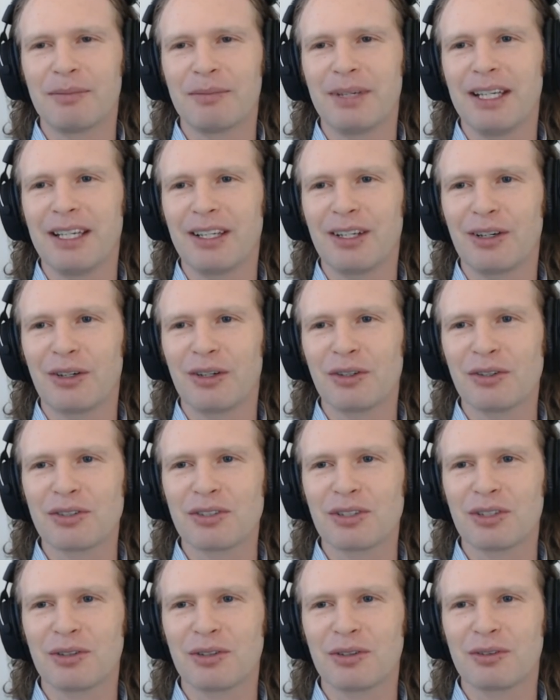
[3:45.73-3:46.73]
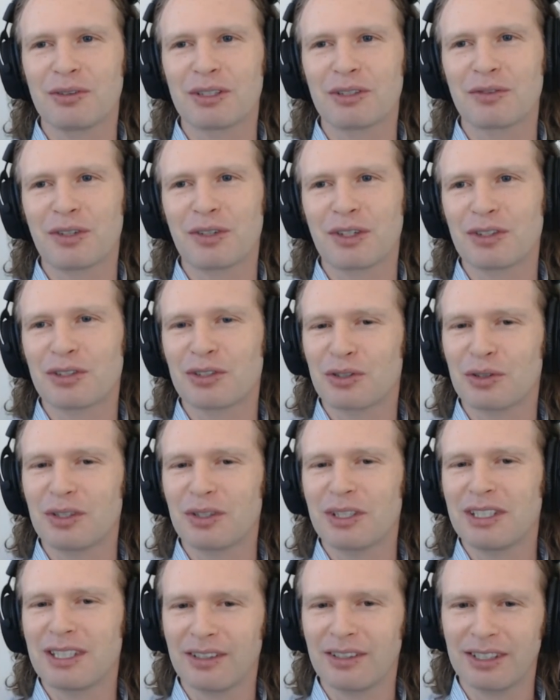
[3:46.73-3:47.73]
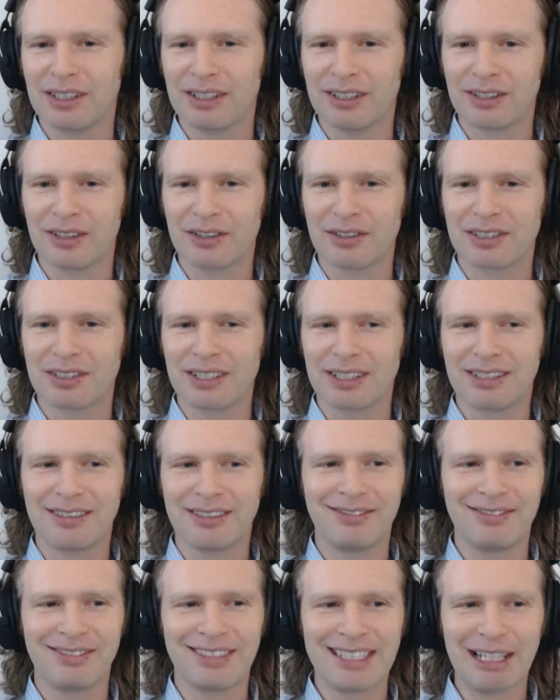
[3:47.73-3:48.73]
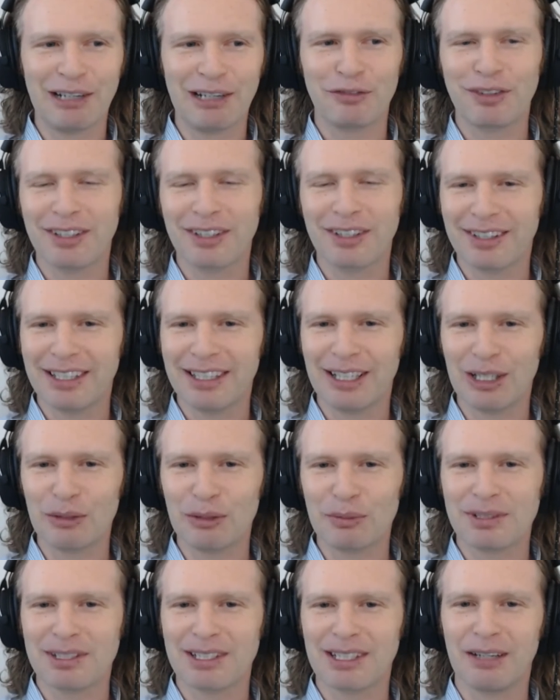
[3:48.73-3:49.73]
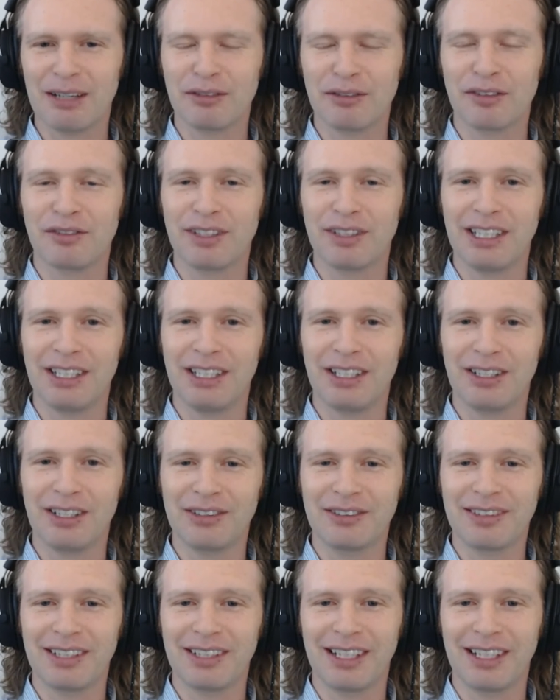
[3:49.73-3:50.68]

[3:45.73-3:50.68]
It also, as far as storytelling goes, it definitely helps to have a video.